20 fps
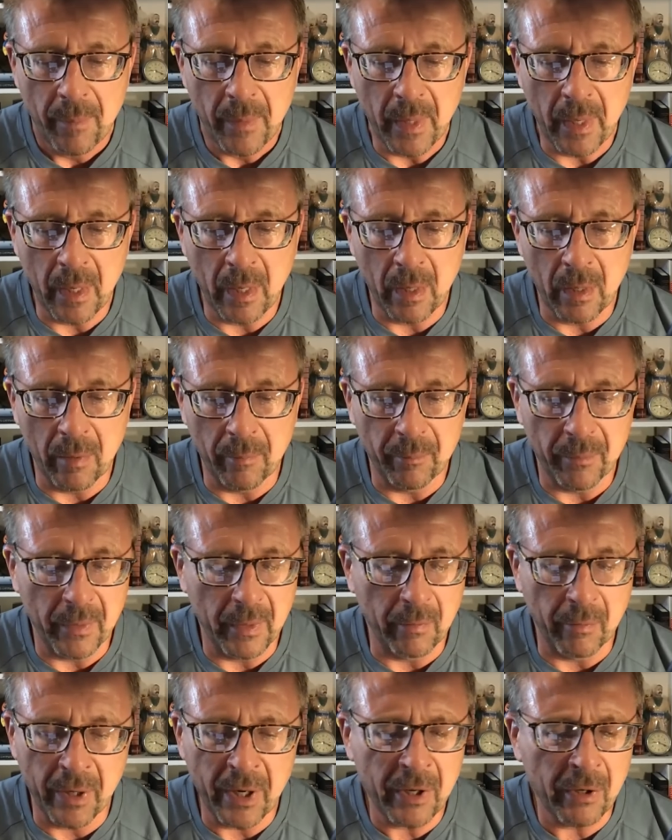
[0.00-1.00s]

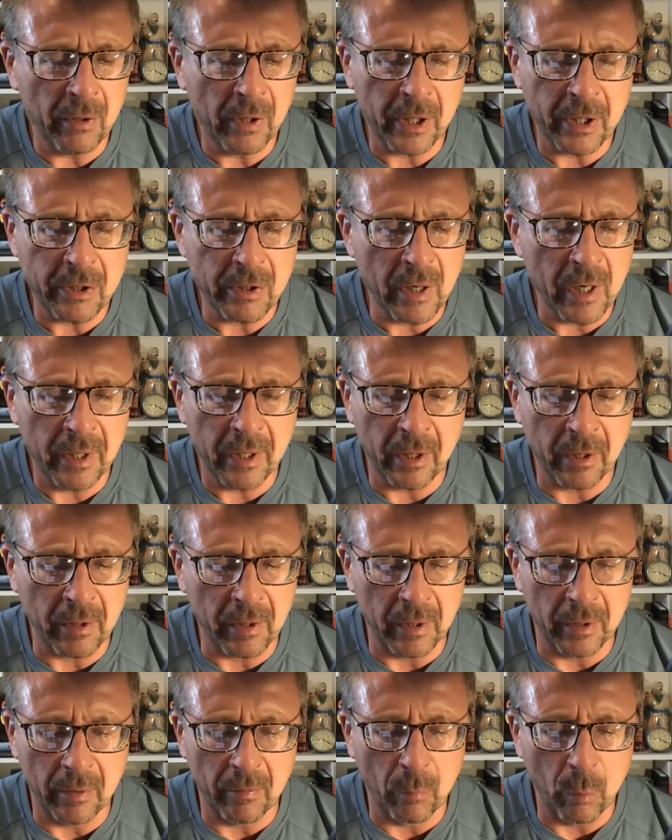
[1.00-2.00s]
radio electronic
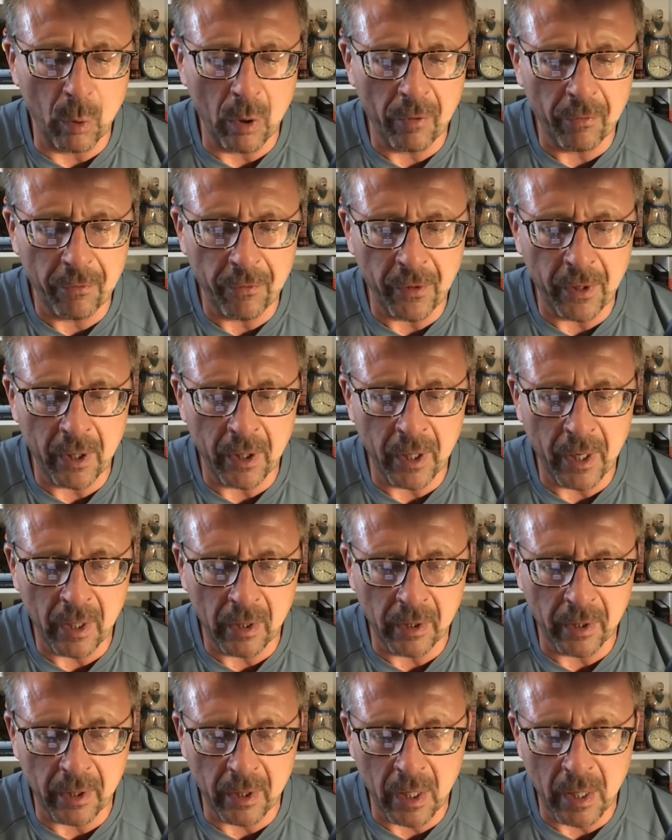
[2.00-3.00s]
warfare
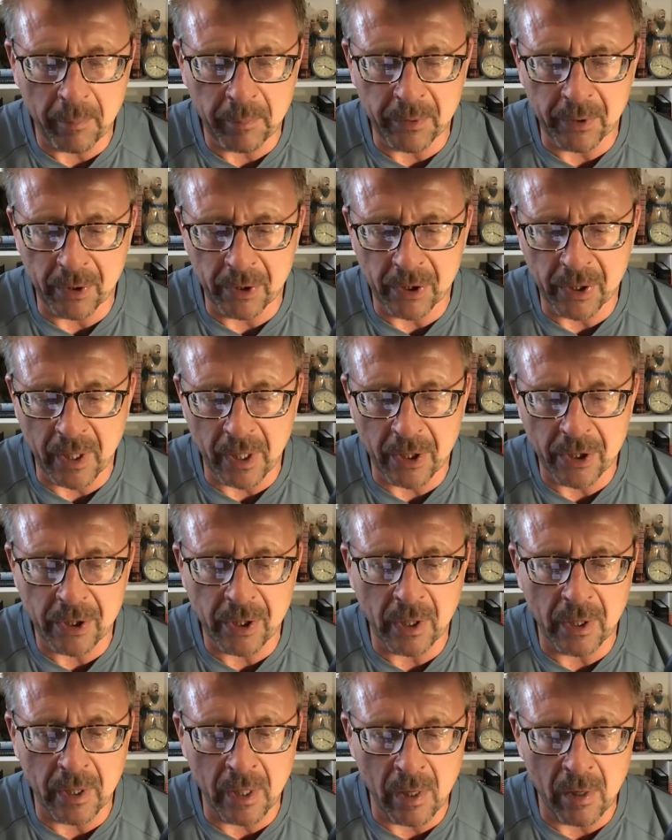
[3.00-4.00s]
helicopters got
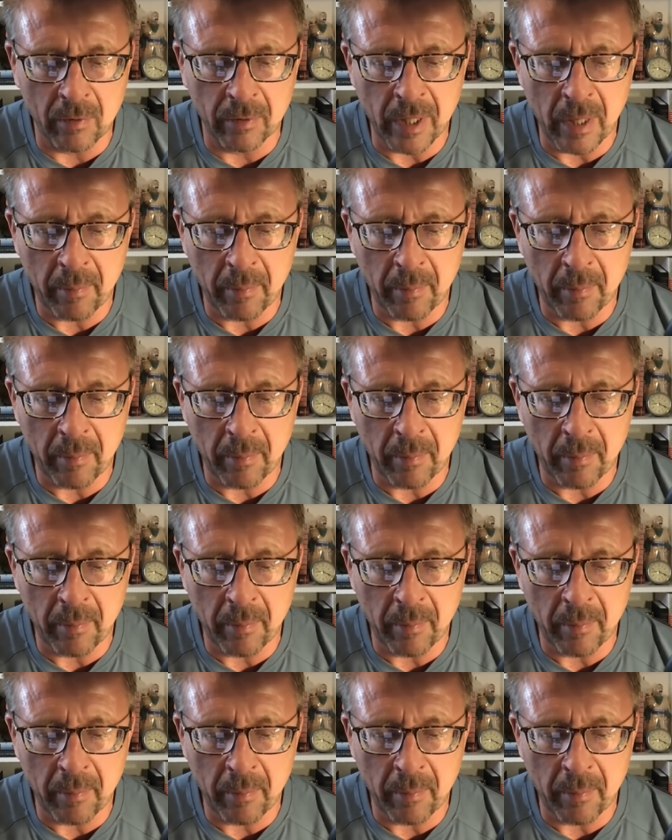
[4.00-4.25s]
shut down,